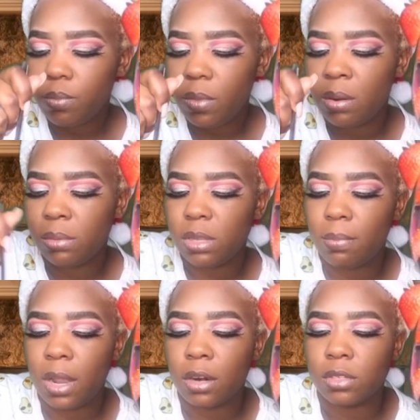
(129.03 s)
And
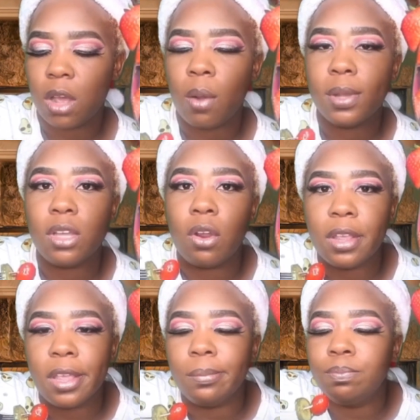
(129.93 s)
tomatoes are always hard
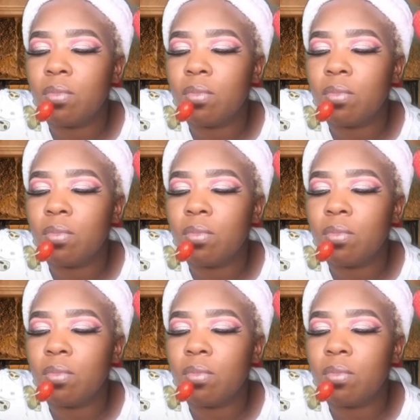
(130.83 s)
to get.